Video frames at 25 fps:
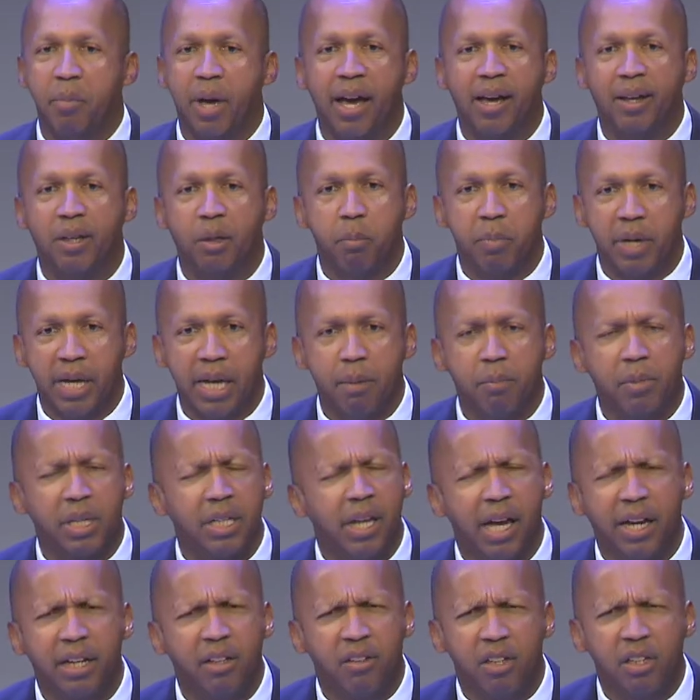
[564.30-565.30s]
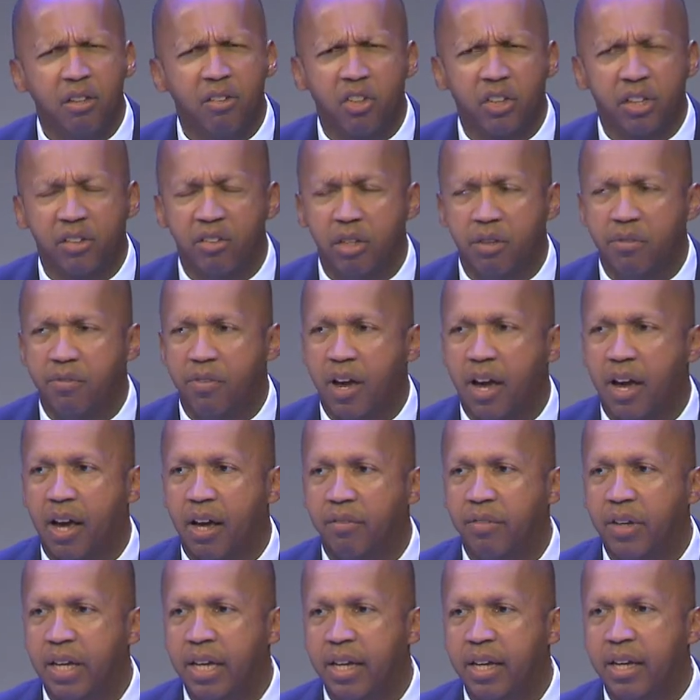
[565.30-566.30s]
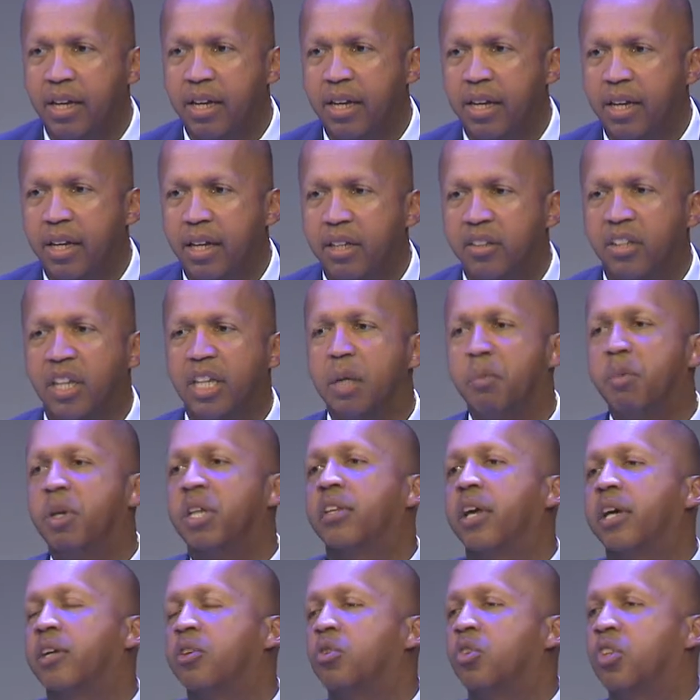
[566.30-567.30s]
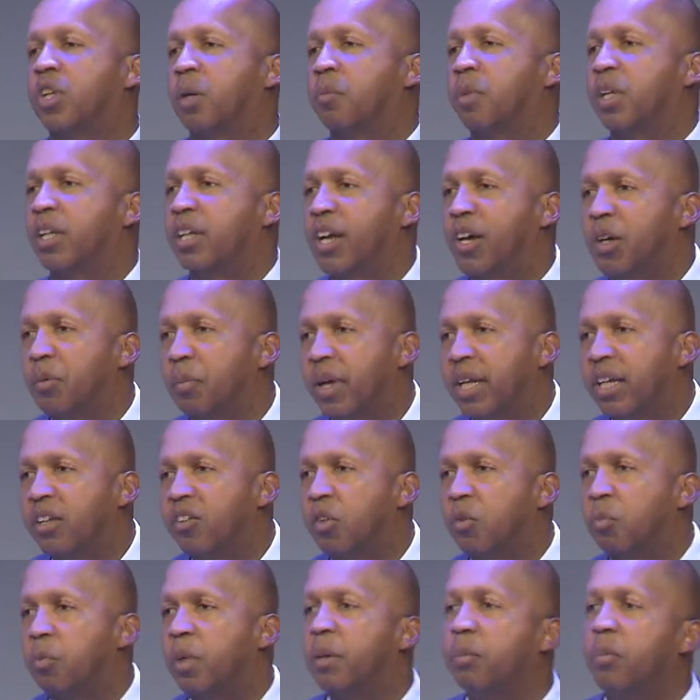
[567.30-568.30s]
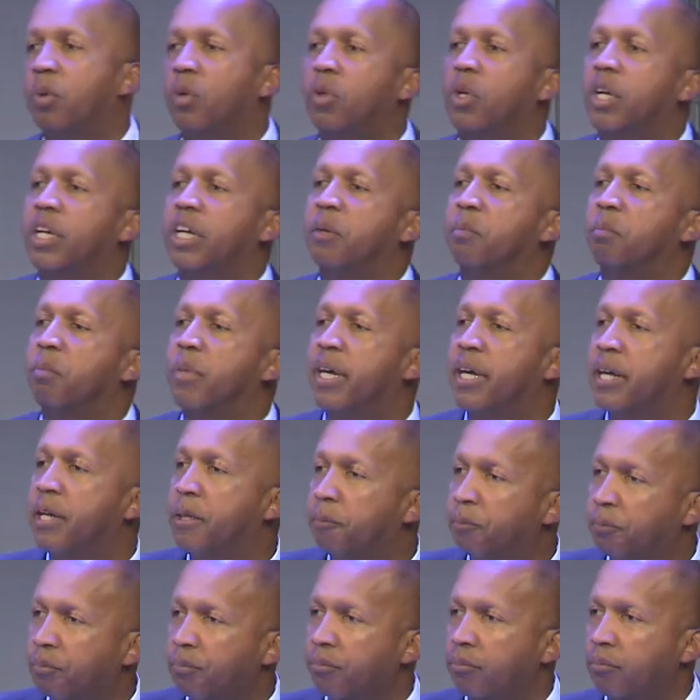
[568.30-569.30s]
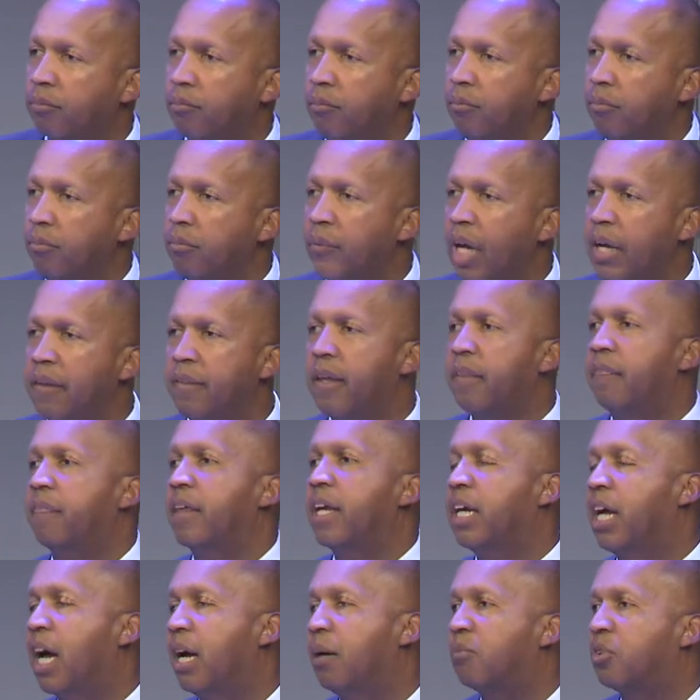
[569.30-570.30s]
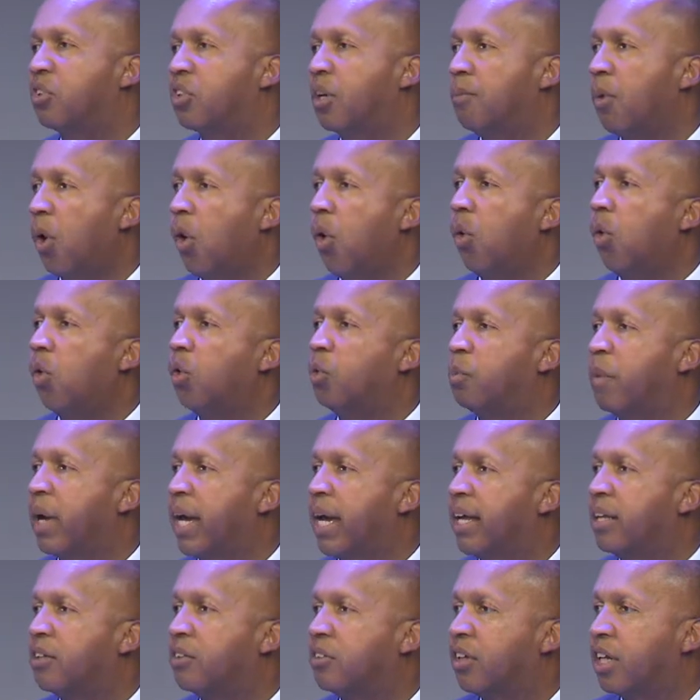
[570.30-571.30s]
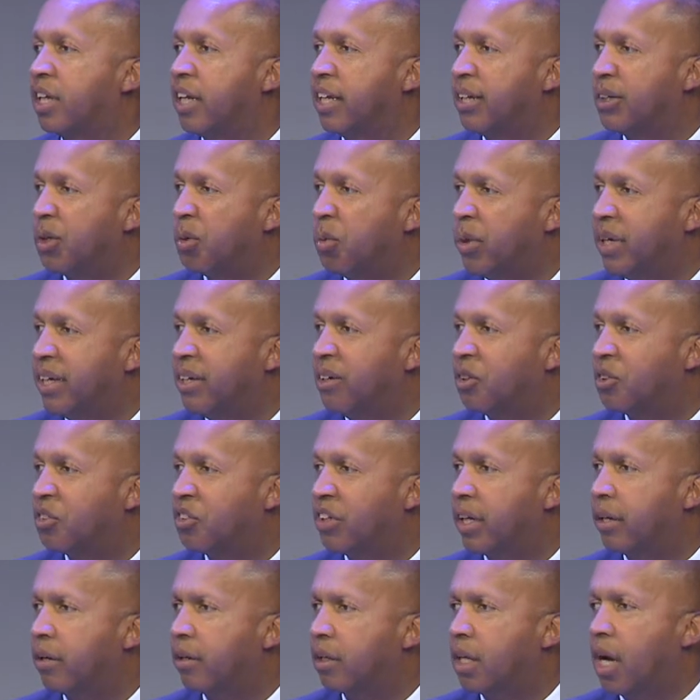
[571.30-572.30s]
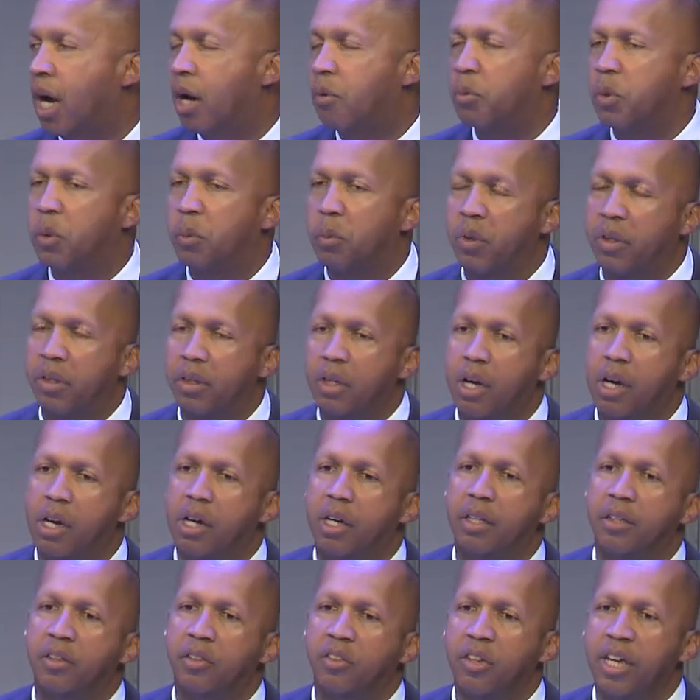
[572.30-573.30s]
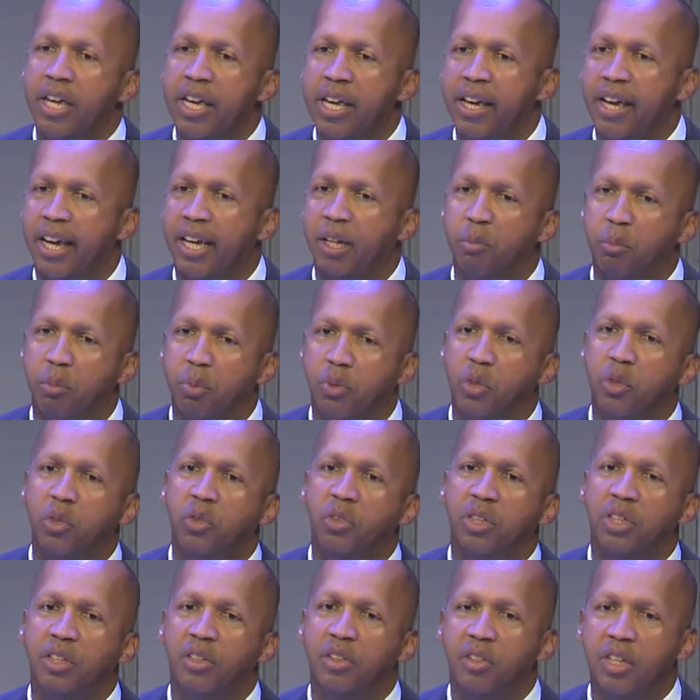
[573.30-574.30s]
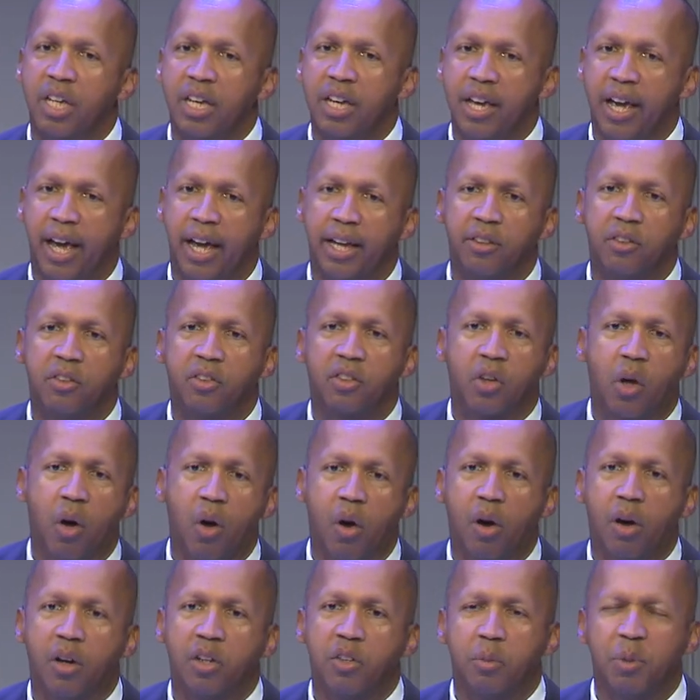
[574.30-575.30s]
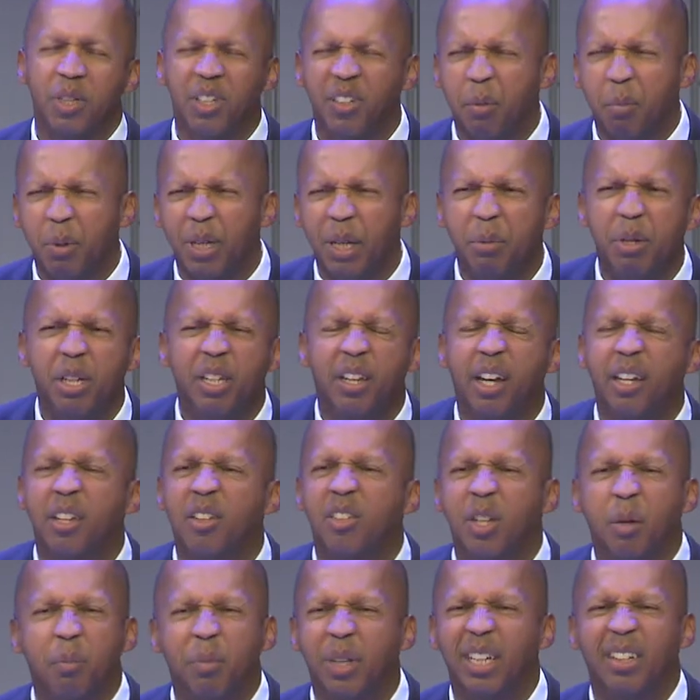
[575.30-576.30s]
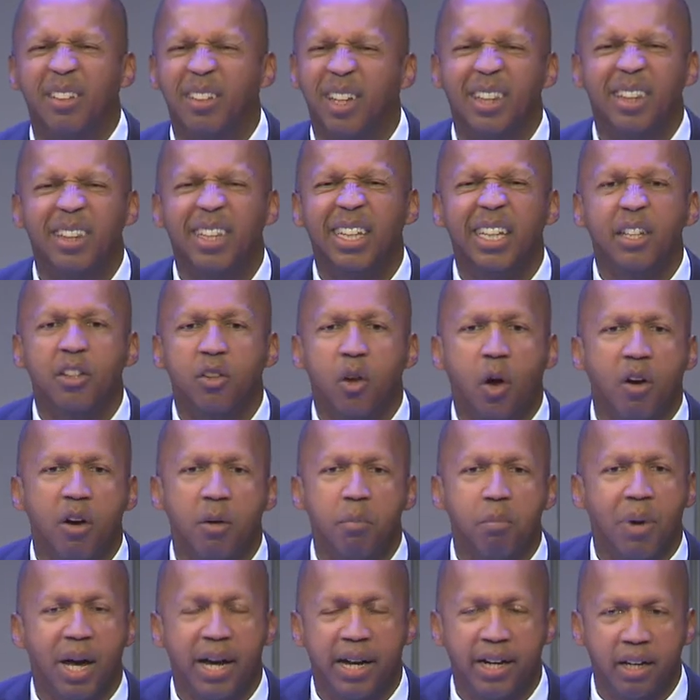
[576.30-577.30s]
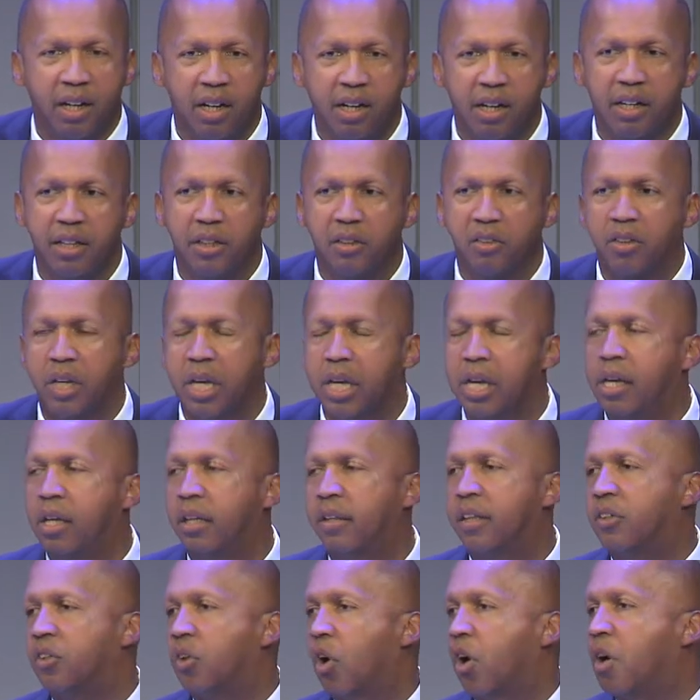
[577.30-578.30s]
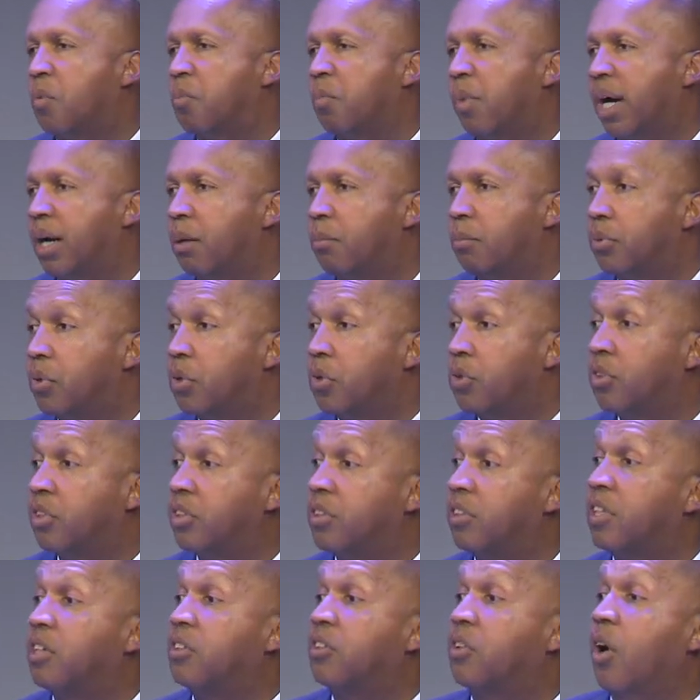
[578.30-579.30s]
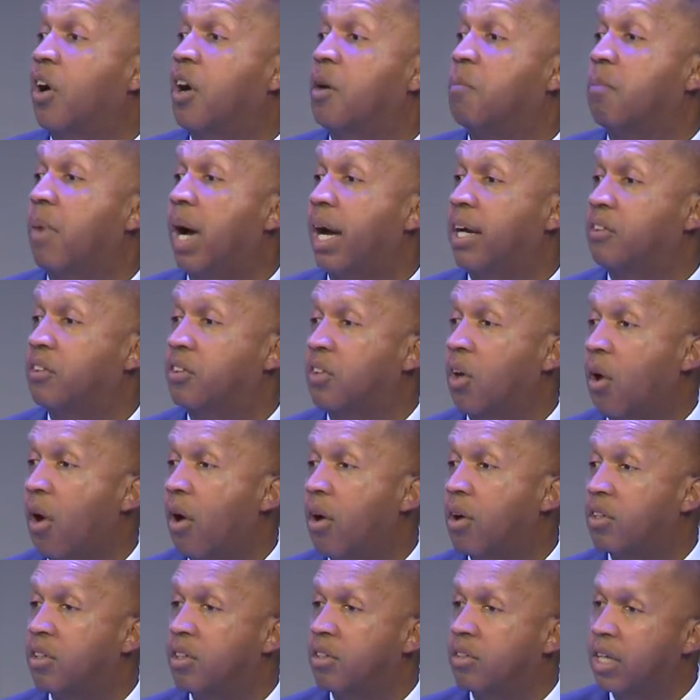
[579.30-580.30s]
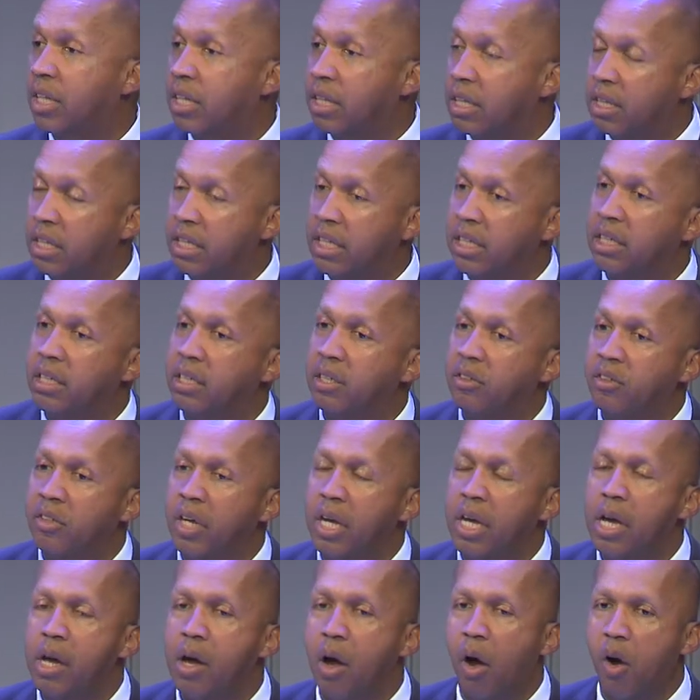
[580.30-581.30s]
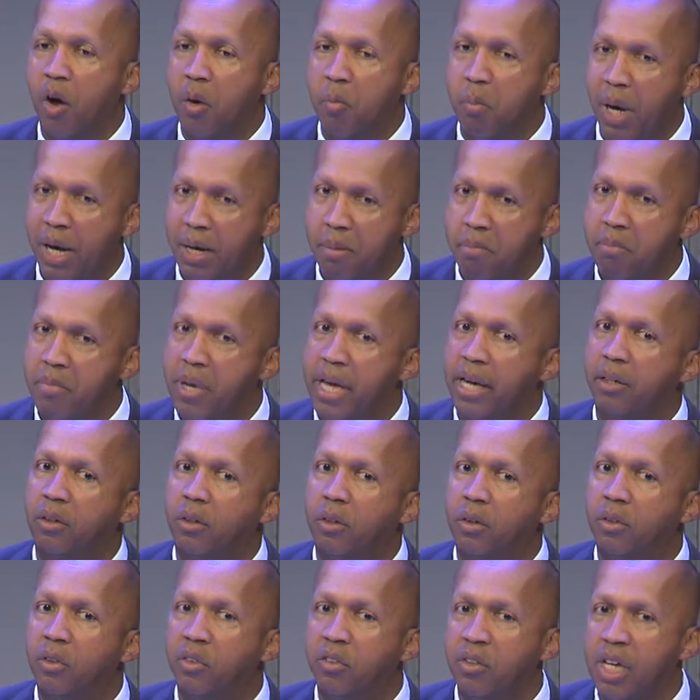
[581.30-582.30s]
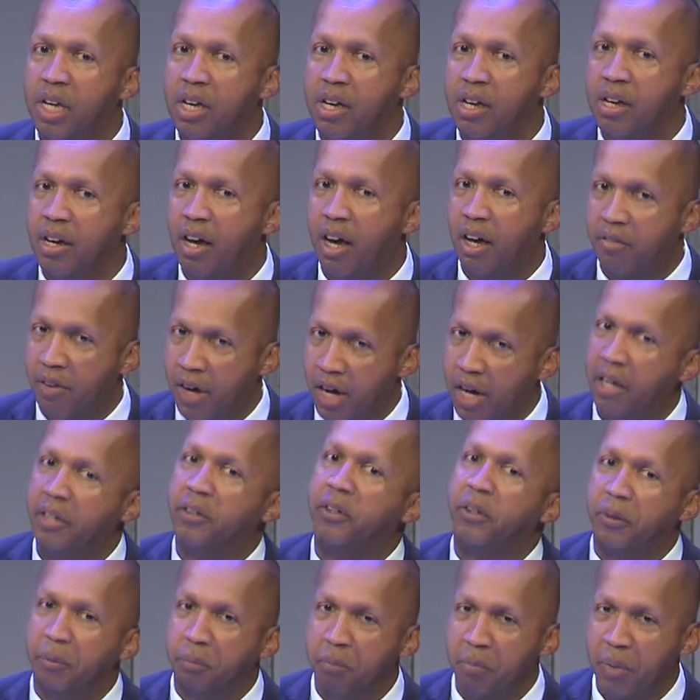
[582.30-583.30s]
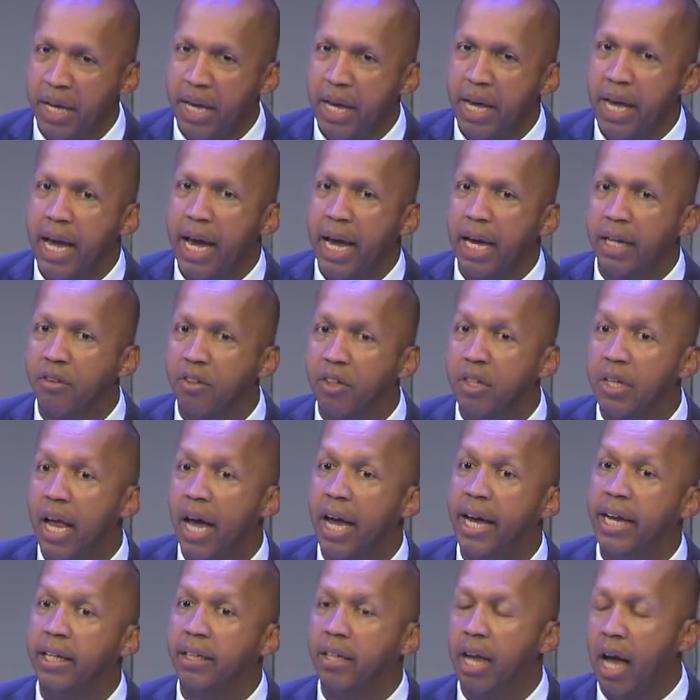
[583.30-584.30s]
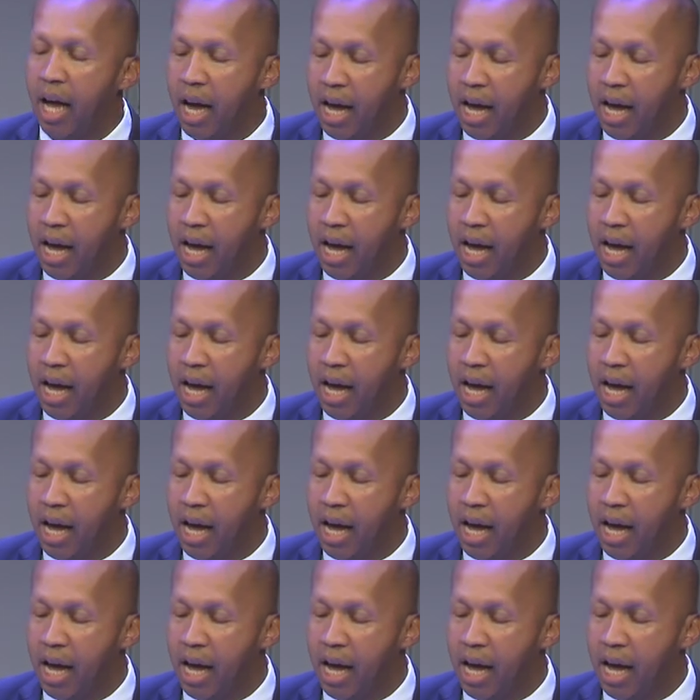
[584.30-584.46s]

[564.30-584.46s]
Alabama, 1965. He said, "Let me tell you something, young man." He says, "People look at me. They think I'm some old man sitting in a wheelchair covered with cuts and bruises and scars." He said, "But let me tell you something." He said, "These aren't my cuts. These aren't my bruises. These aren't my scars." He said, "These are my medals of honor." And tonight